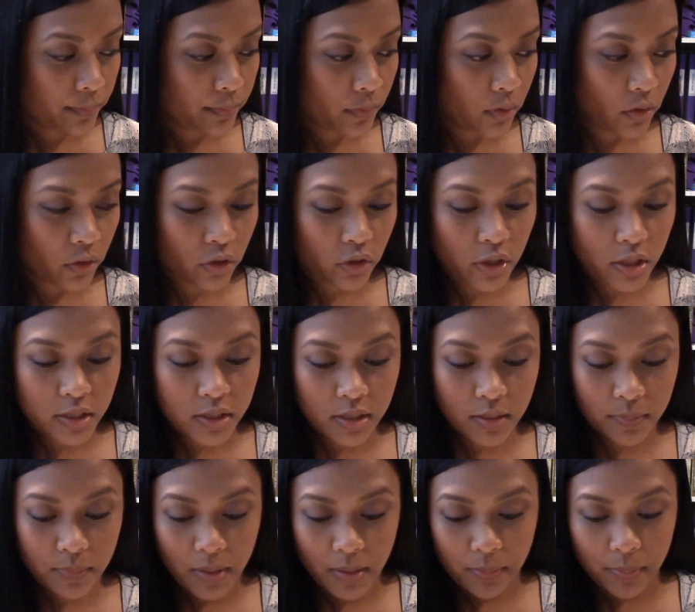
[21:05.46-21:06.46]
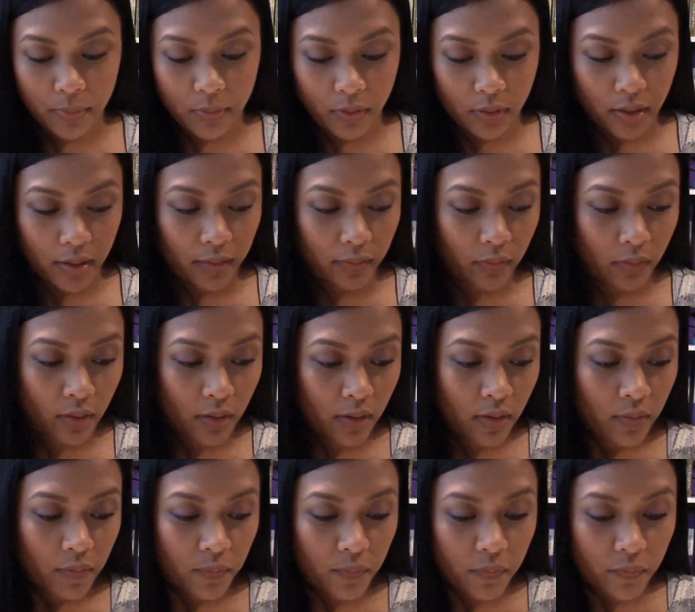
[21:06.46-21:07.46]
your tracing paper, and
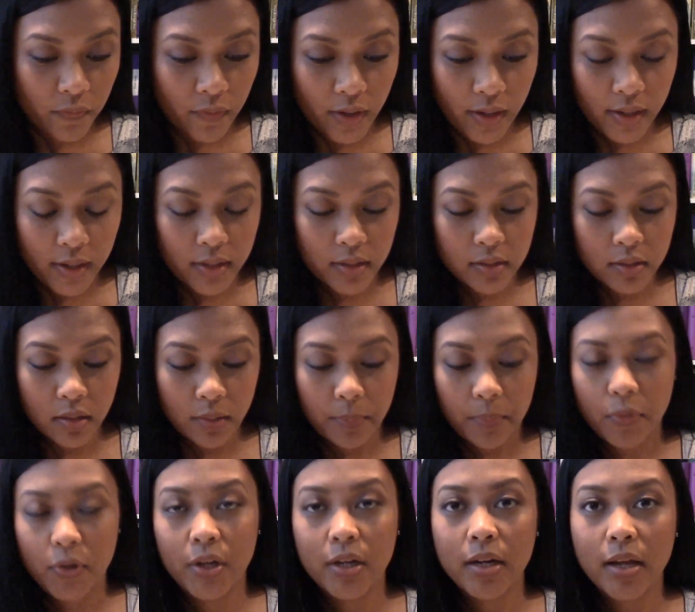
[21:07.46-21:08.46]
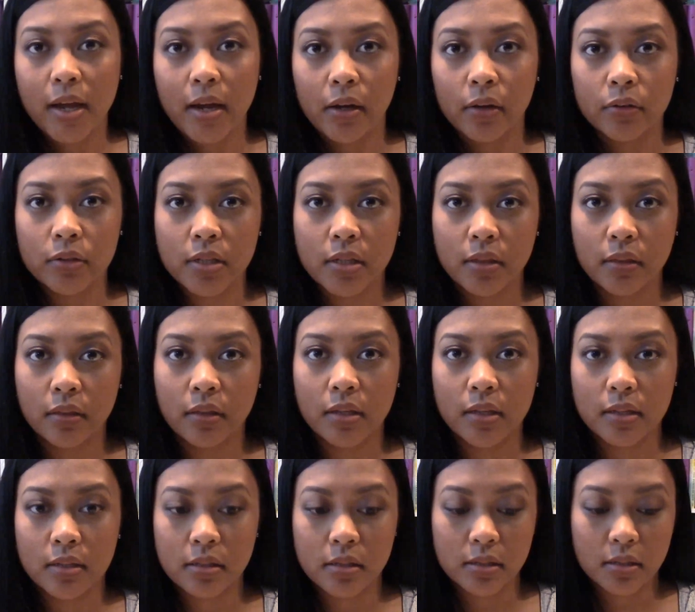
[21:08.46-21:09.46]
print out
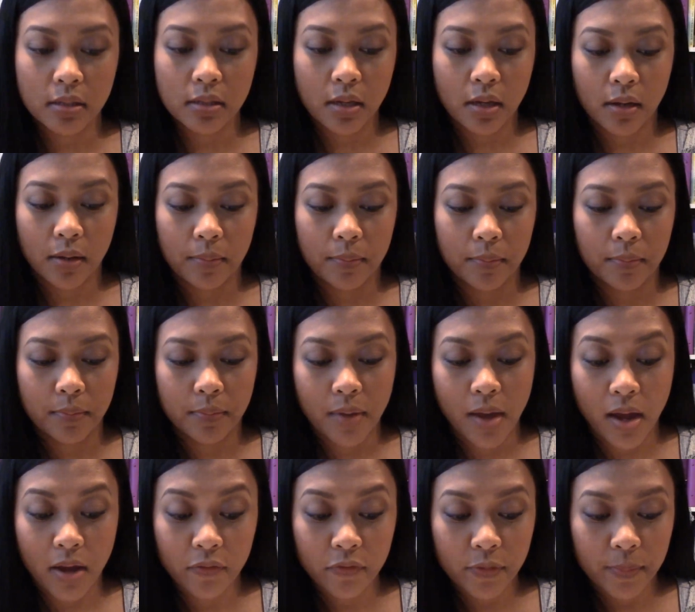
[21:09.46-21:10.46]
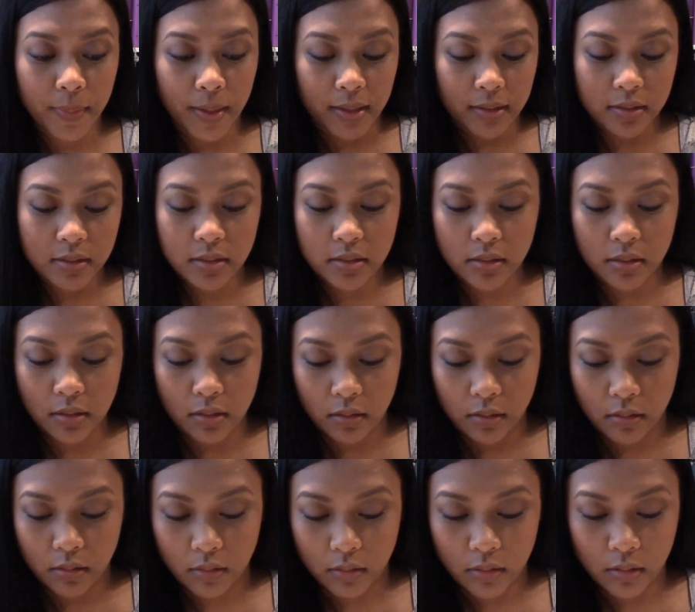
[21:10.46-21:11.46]
these alphabets,
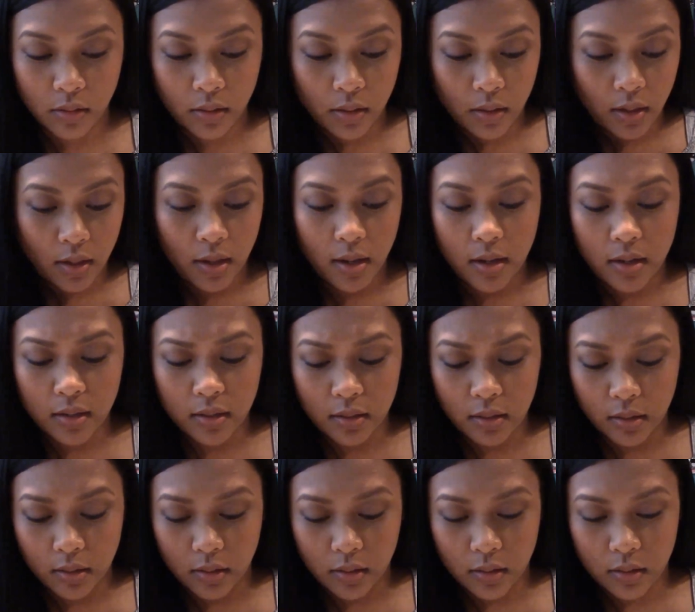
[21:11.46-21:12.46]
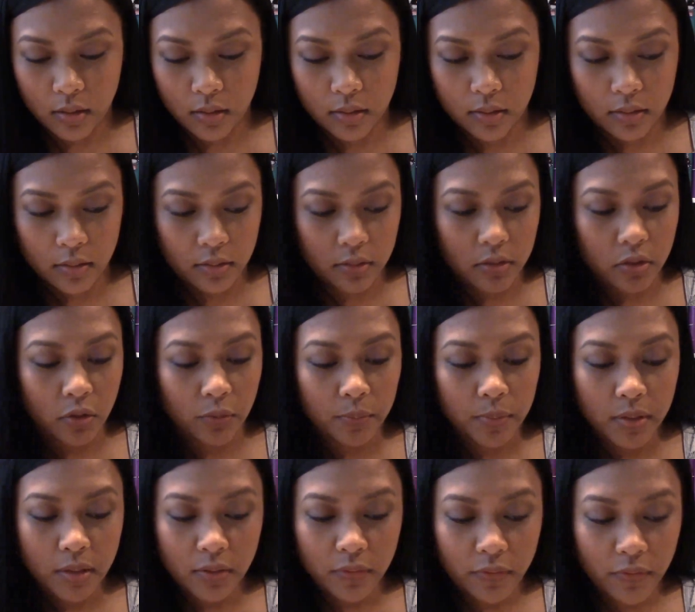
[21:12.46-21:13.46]
and don't
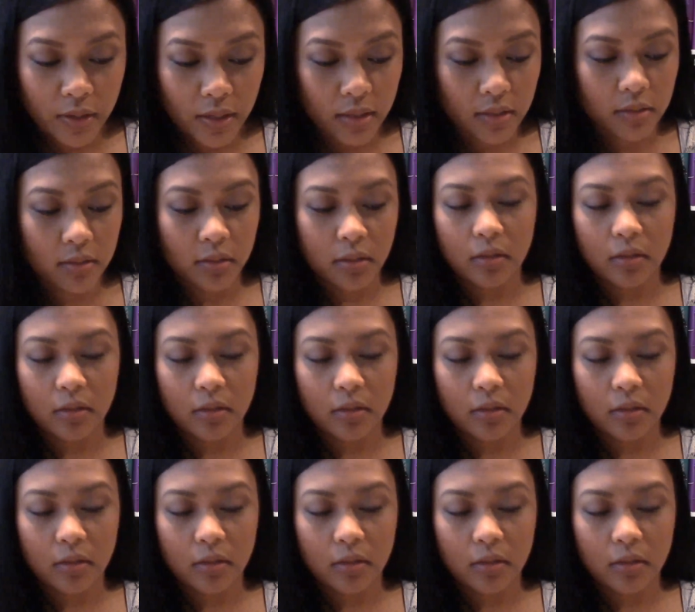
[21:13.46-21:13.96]
be afraid